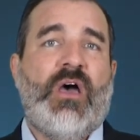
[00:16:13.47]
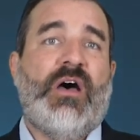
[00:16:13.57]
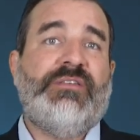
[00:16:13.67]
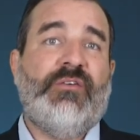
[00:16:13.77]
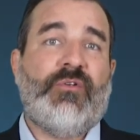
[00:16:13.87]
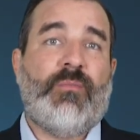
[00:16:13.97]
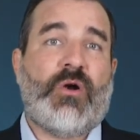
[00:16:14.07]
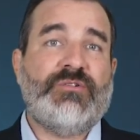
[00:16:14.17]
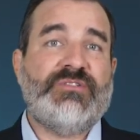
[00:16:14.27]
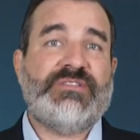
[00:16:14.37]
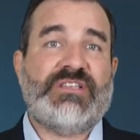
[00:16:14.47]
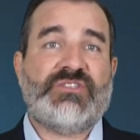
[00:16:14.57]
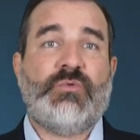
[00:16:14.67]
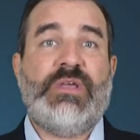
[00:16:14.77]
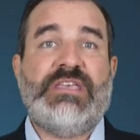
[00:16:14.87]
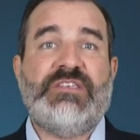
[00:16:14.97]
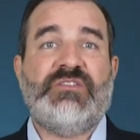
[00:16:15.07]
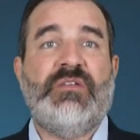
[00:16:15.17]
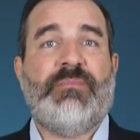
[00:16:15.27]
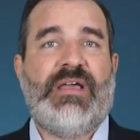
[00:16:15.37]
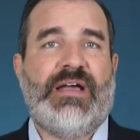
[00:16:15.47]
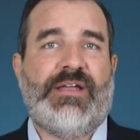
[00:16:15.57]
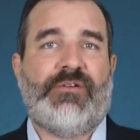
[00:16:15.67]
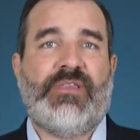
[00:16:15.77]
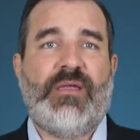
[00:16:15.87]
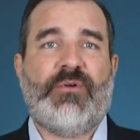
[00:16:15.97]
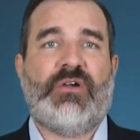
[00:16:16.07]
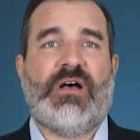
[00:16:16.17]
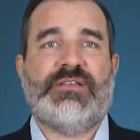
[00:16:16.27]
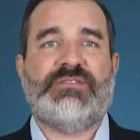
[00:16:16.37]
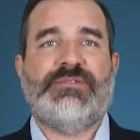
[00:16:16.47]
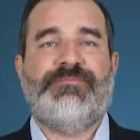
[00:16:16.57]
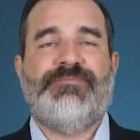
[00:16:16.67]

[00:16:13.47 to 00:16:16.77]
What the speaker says: until their margins get squeezed by higher labor costs.